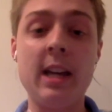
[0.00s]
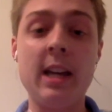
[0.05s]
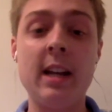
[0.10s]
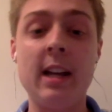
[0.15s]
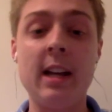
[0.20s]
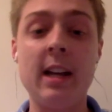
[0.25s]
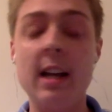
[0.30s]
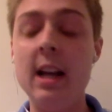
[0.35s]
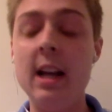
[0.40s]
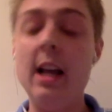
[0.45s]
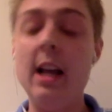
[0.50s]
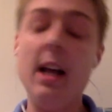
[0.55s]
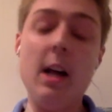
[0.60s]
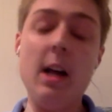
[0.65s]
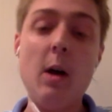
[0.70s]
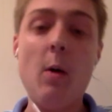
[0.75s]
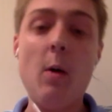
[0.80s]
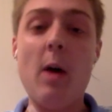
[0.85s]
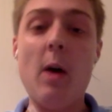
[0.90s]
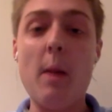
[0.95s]
And
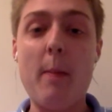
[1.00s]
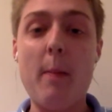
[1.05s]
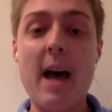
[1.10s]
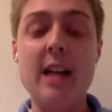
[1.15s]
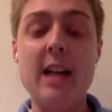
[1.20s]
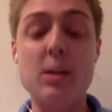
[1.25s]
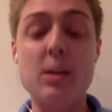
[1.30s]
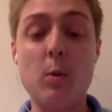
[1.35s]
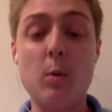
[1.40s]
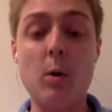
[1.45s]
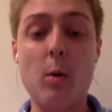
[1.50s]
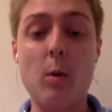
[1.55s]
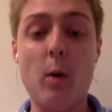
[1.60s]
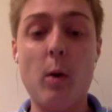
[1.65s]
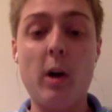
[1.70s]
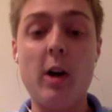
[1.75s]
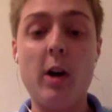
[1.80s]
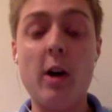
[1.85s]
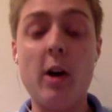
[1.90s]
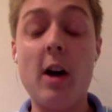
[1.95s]
while the bats were
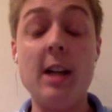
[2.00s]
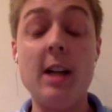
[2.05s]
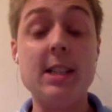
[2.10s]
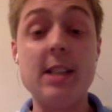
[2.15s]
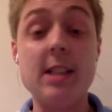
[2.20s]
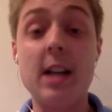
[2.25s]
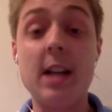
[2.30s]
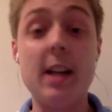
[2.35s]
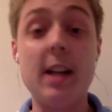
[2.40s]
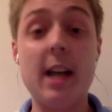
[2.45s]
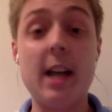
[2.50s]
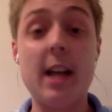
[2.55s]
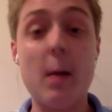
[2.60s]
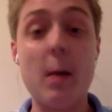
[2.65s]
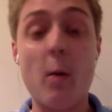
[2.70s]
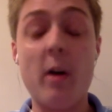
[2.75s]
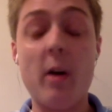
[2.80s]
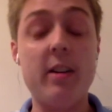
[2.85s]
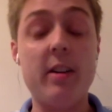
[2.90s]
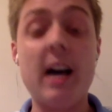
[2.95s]
good on Sunday, they
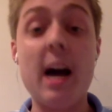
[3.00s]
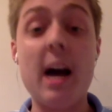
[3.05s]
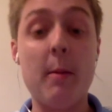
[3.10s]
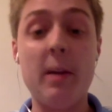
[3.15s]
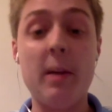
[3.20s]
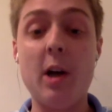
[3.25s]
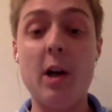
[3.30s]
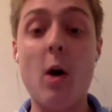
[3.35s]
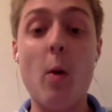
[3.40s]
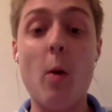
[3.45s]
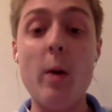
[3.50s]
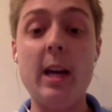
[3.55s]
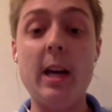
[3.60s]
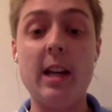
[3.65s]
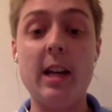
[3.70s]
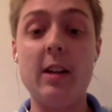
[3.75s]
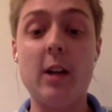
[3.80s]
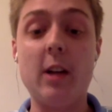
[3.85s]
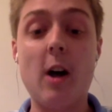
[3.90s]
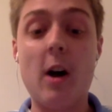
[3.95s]
weren't timely all weekend
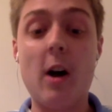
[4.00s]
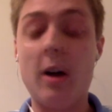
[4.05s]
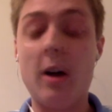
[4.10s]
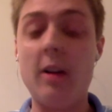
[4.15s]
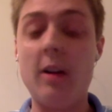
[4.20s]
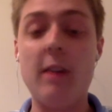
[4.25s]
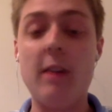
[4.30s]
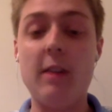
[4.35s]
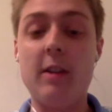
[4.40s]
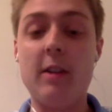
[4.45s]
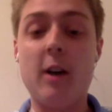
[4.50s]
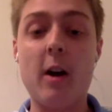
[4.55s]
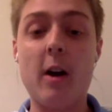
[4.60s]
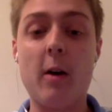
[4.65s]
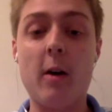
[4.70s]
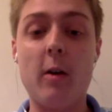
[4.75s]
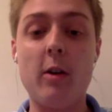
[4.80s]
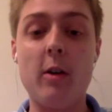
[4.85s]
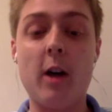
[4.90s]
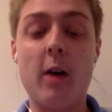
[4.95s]
long, left a ton
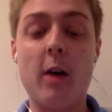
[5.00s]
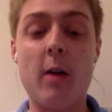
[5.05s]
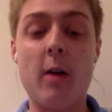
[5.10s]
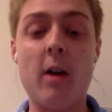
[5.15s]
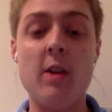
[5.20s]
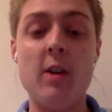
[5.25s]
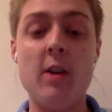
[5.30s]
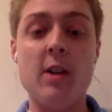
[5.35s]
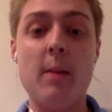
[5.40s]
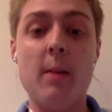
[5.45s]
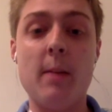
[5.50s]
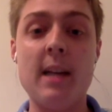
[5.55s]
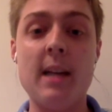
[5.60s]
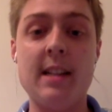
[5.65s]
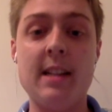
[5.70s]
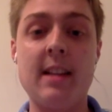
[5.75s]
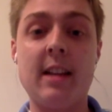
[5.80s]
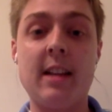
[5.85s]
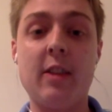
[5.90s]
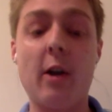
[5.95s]
of runners on base. I
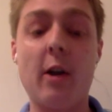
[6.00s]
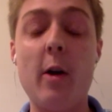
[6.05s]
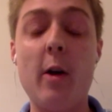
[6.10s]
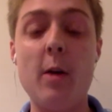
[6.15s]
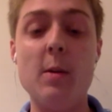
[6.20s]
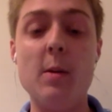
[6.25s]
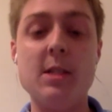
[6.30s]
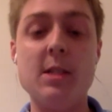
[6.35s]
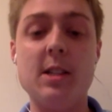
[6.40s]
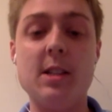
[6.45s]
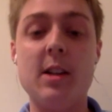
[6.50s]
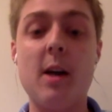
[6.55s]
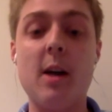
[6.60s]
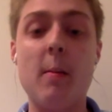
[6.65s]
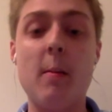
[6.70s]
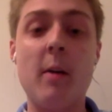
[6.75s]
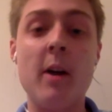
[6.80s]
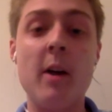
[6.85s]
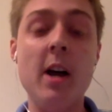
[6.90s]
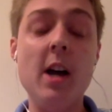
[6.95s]
think 30 was the
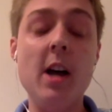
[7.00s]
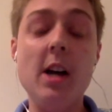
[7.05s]
number.